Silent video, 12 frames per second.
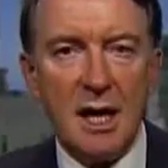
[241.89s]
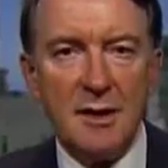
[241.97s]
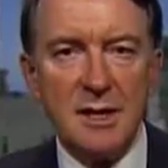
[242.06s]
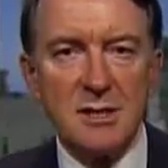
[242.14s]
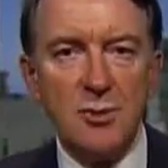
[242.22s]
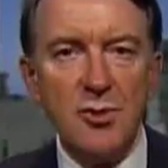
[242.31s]

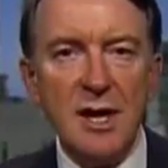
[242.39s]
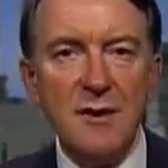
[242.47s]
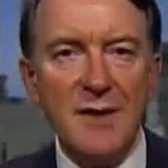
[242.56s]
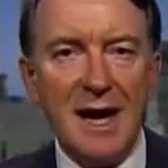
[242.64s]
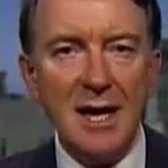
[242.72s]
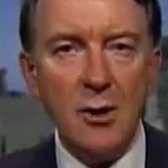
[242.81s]
There's a
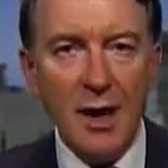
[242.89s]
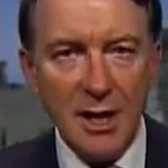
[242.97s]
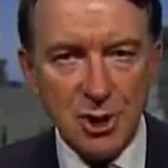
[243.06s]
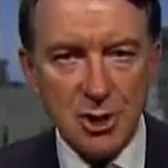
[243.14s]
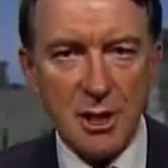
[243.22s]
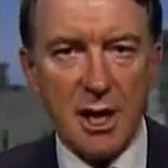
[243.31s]

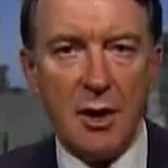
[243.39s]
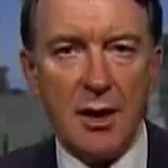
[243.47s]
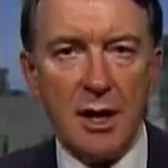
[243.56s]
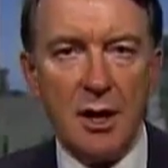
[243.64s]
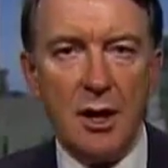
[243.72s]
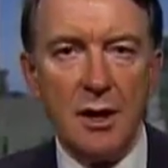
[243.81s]
re-evaluation
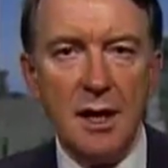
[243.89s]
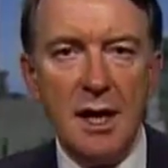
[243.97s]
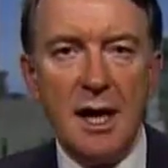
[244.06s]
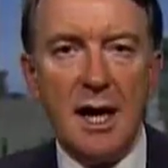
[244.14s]
going on,